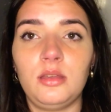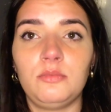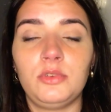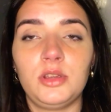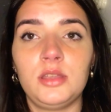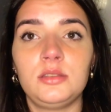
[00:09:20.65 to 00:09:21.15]

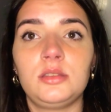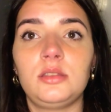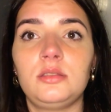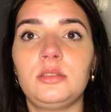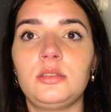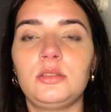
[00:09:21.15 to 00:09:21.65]
For
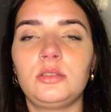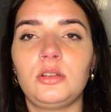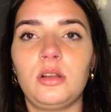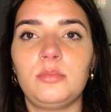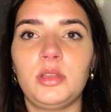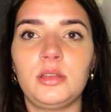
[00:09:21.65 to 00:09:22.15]
instance,
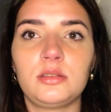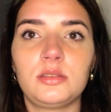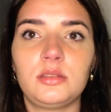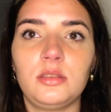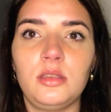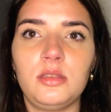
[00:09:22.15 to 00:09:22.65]

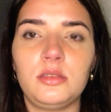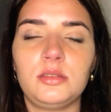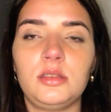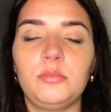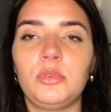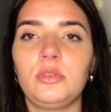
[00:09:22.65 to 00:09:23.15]
Starbucks, the
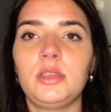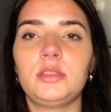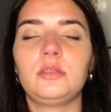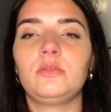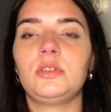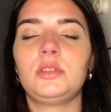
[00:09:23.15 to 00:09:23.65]
symbol is
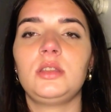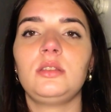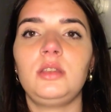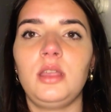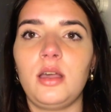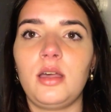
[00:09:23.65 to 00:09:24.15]
the
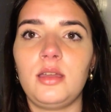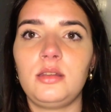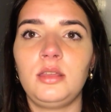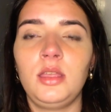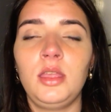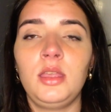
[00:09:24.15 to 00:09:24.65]
fertility god.
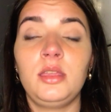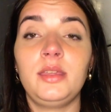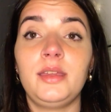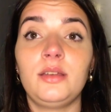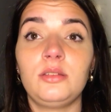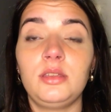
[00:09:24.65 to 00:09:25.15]

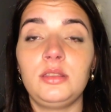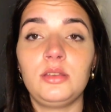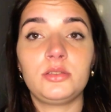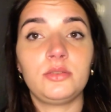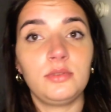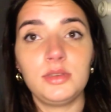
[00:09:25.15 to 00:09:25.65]
Now, and
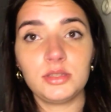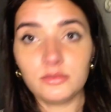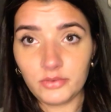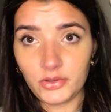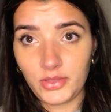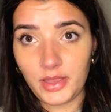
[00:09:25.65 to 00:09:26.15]
there's a reason
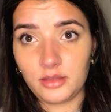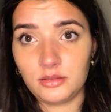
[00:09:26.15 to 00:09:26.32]
for that.